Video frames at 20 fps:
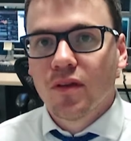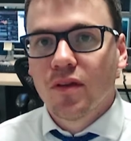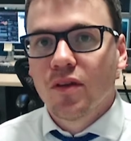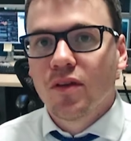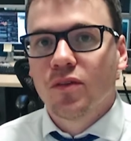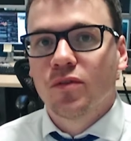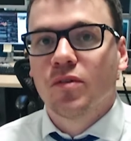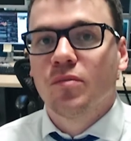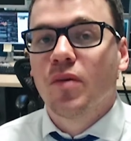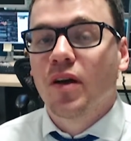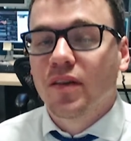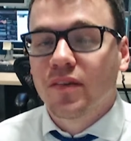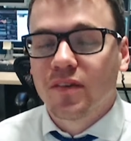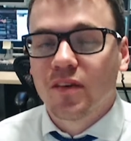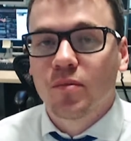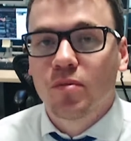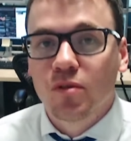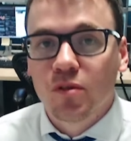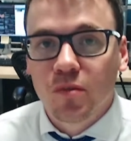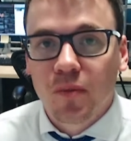So we might see a
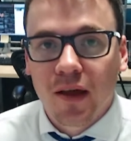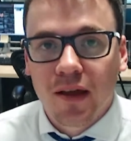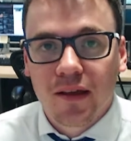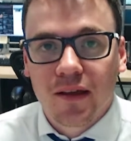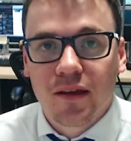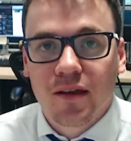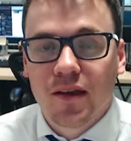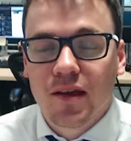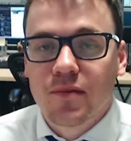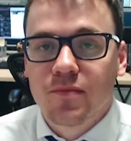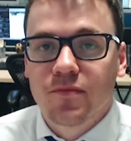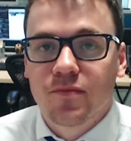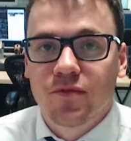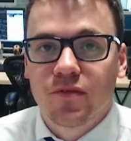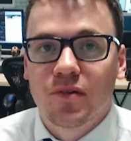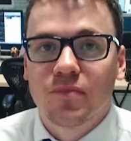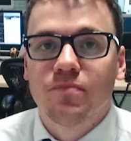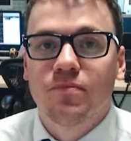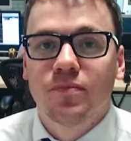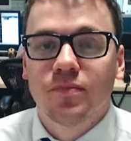pullback
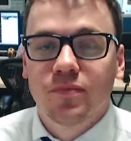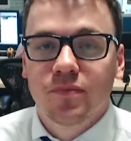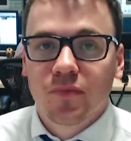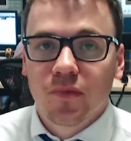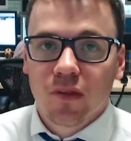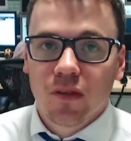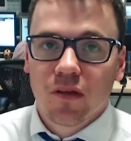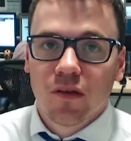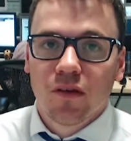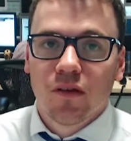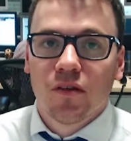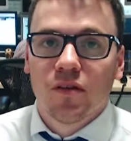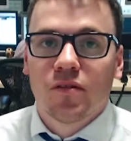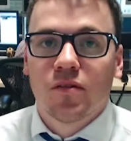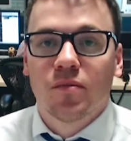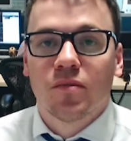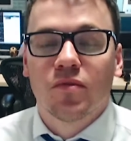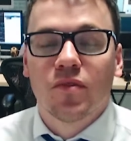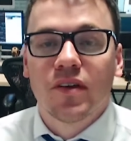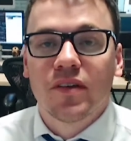from
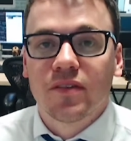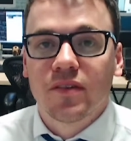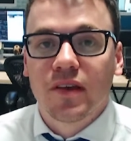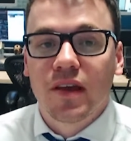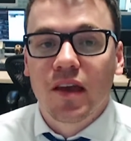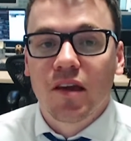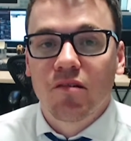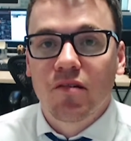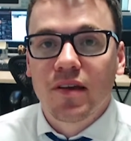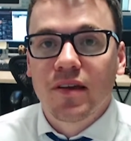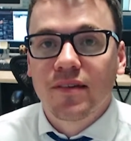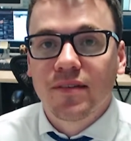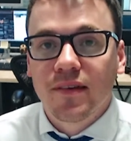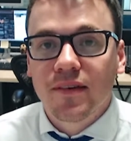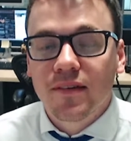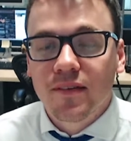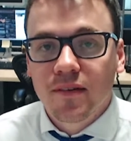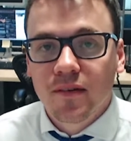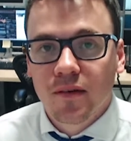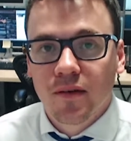recent
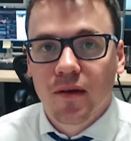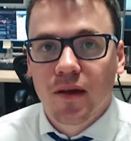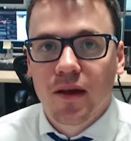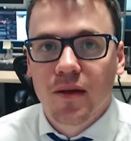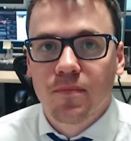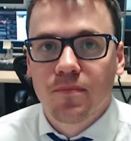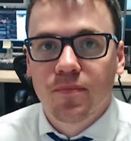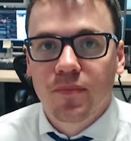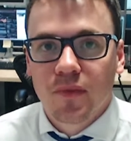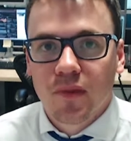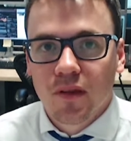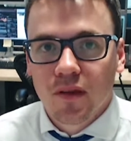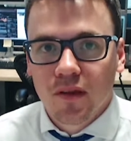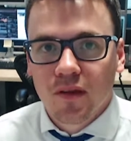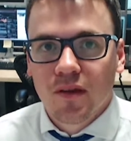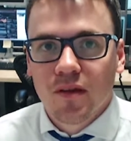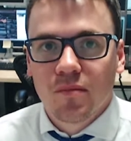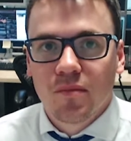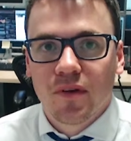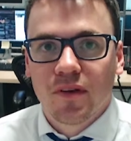increases.
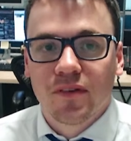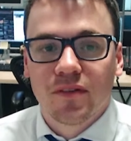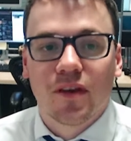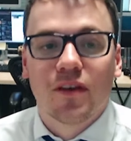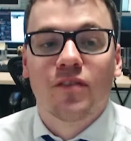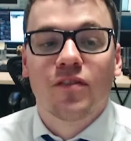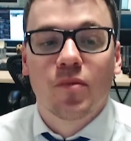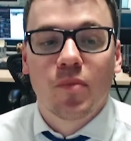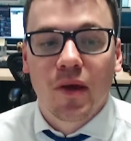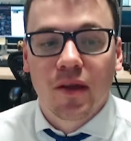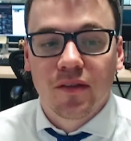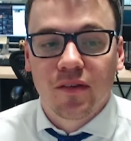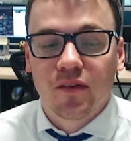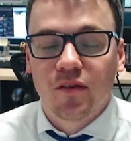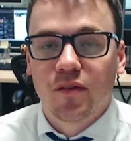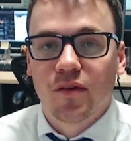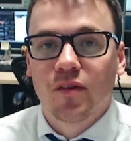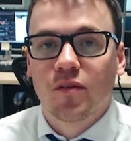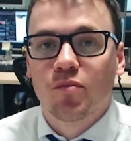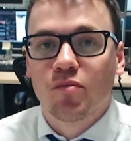A safer
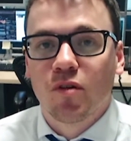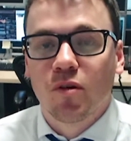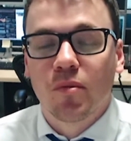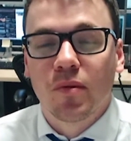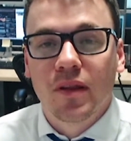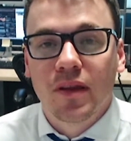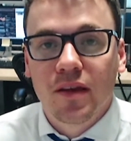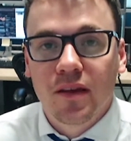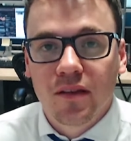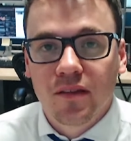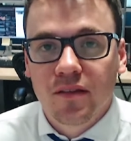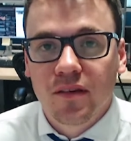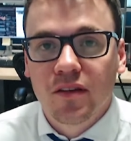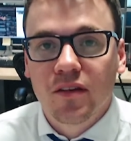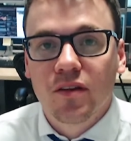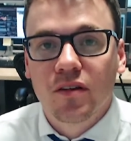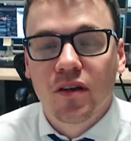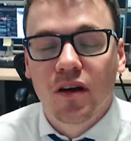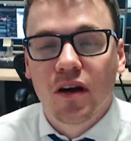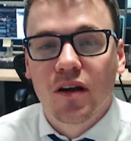bet is probably
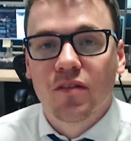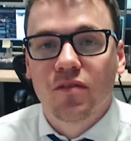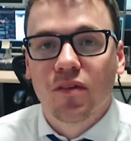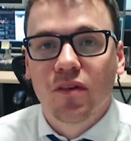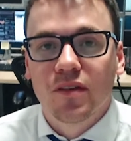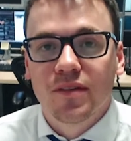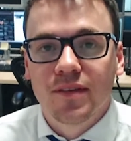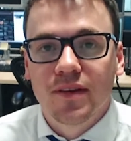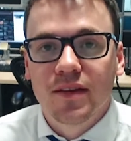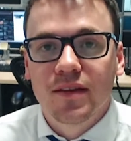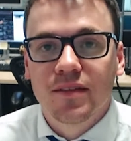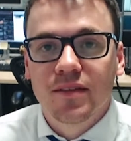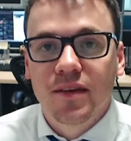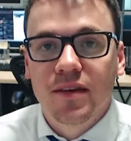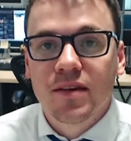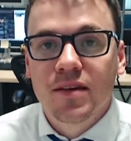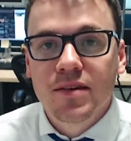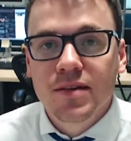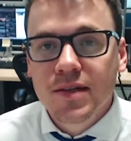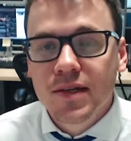continued high volatility.
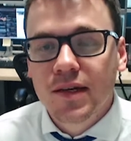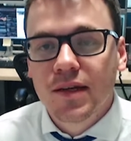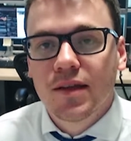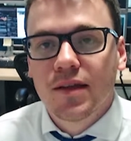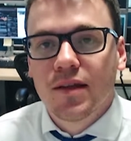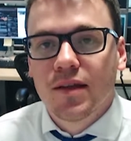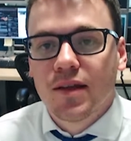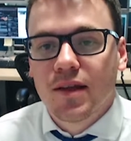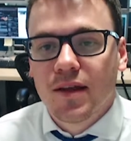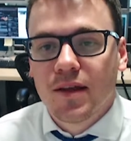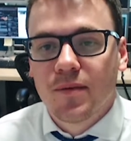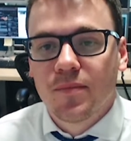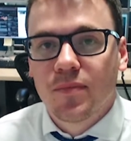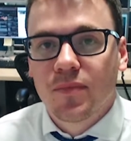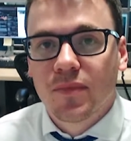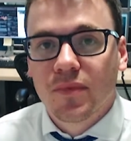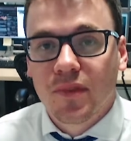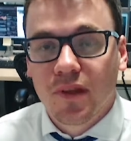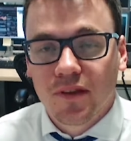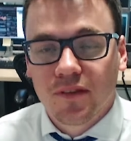
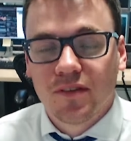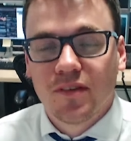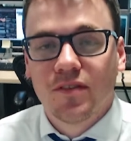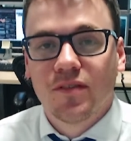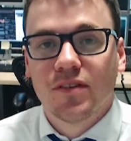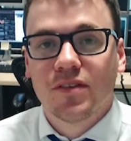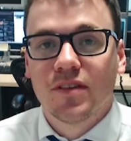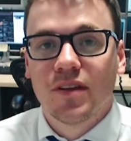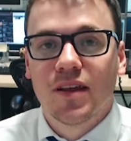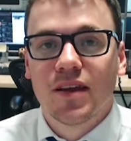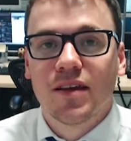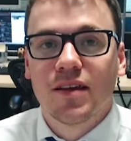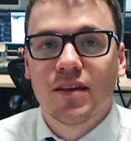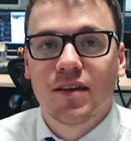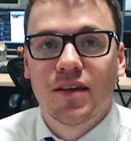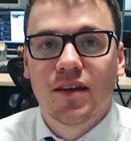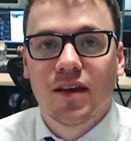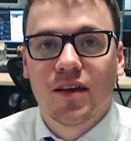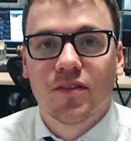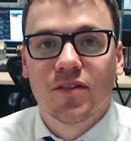That's it for today.
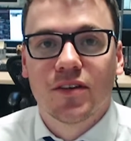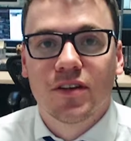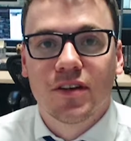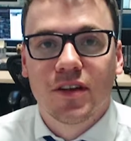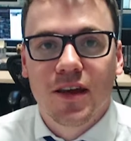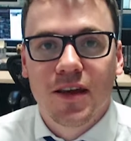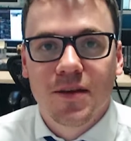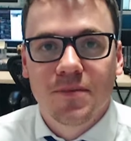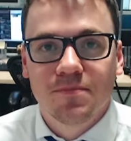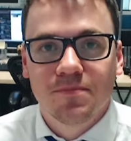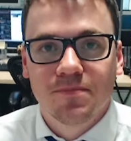Have a good day.